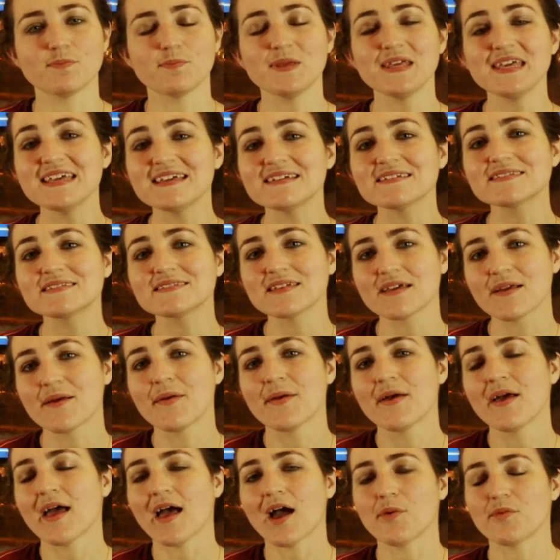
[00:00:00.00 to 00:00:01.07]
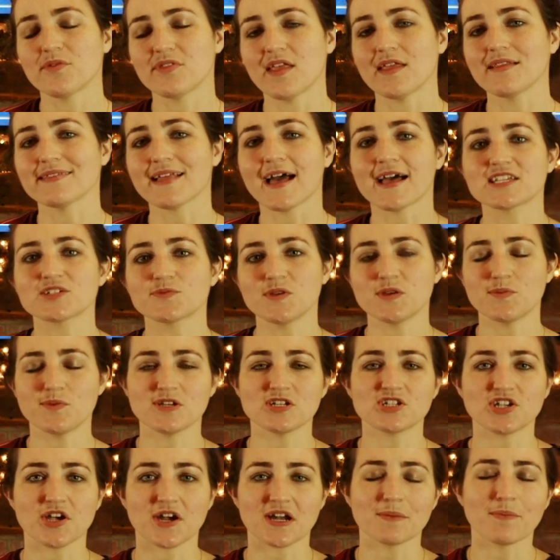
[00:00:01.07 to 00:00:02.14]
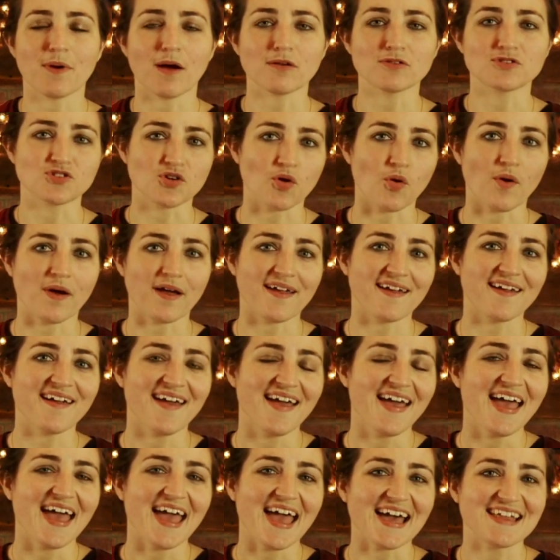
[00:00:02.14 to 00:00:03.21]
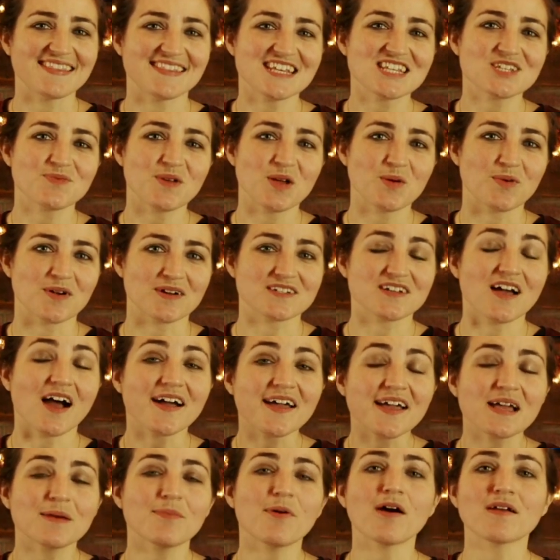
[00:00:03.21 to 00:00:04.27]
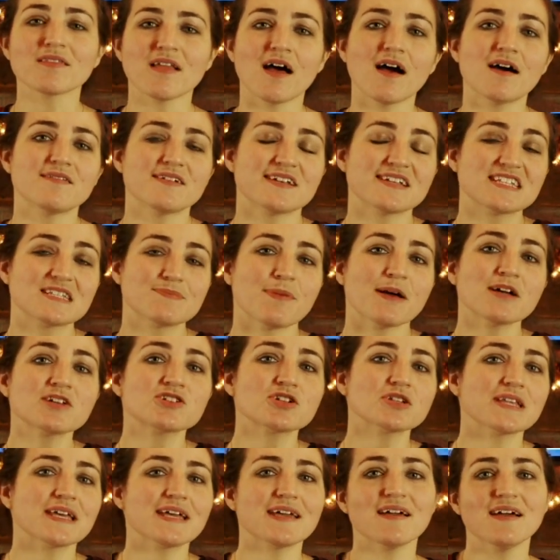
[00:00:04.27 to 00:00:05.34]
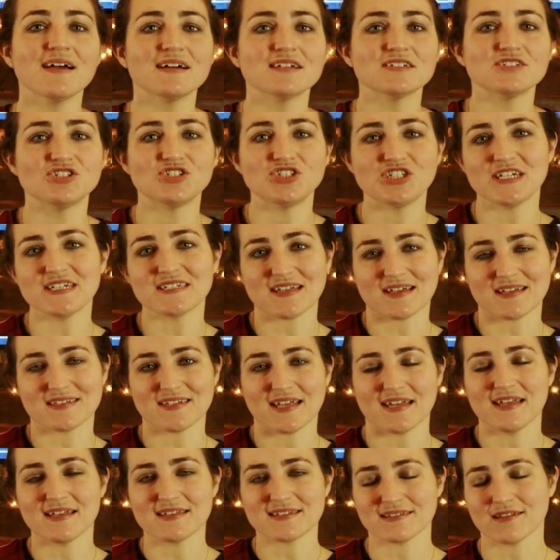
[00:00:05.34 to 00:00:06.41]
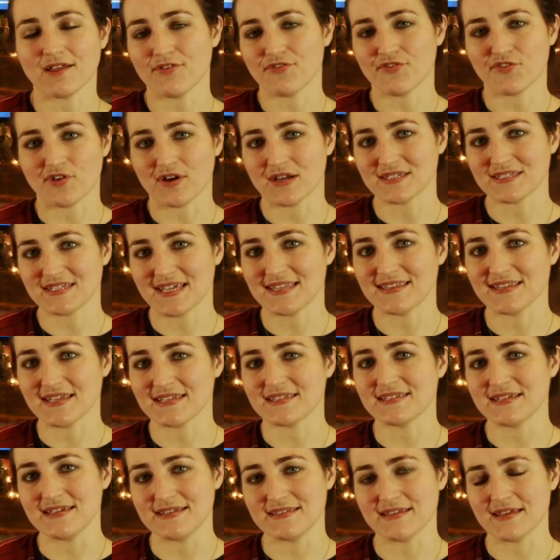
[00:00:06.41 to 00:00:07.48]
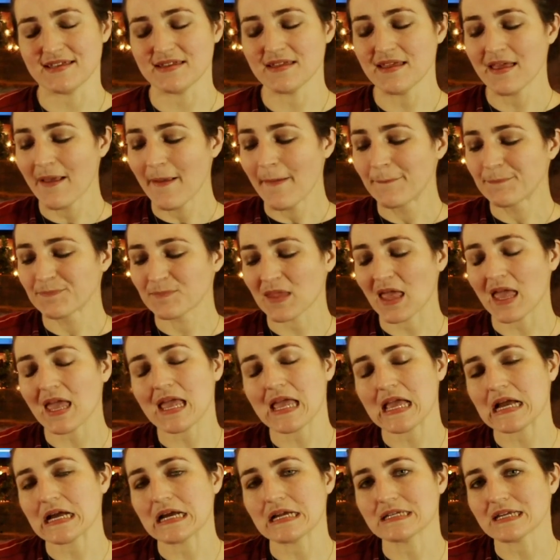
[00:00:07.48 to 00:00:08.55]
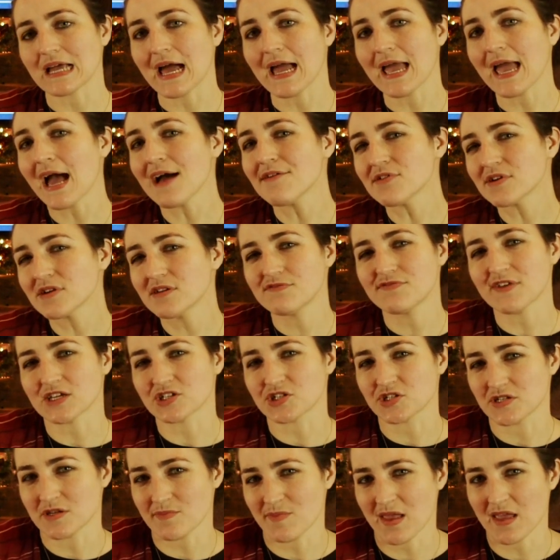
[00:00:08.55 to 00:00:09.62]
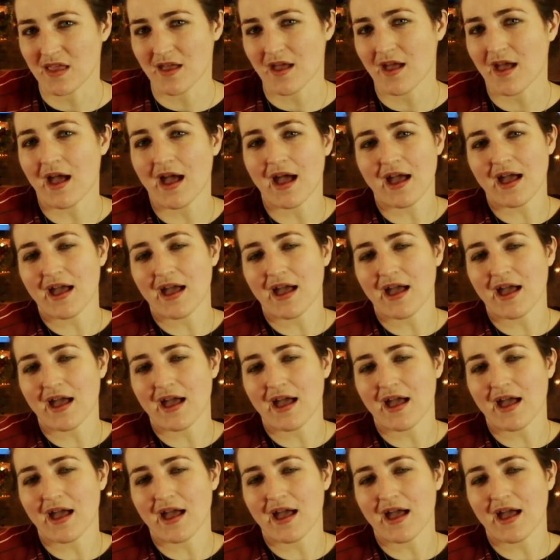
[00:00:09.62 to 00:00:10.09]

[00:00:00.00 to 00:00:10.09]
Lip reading: peace, and then last week we shared about joy. And this week we're talking about love, and especially Jesus and his love for us in this season. And I have a confession to make.